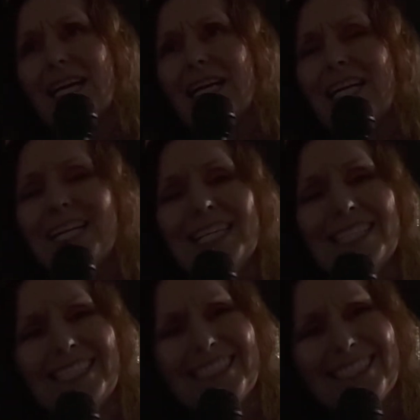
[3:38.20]

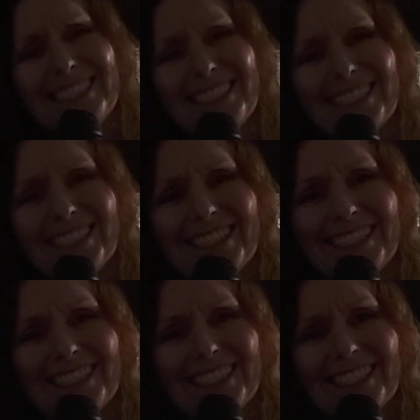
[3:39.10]

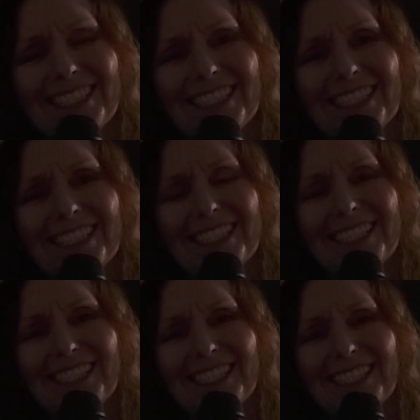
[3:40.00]

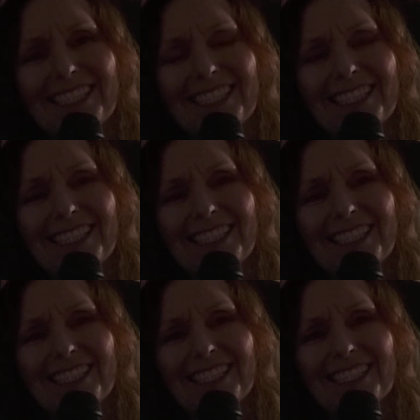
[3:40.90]

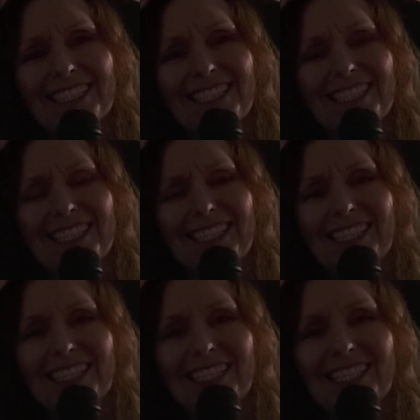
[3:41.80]

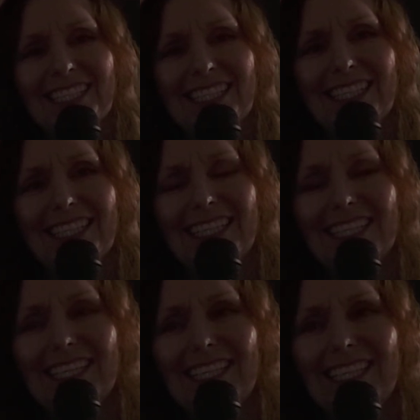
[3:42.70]

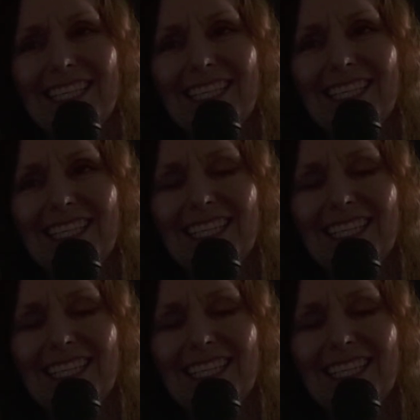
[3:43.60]
(silence)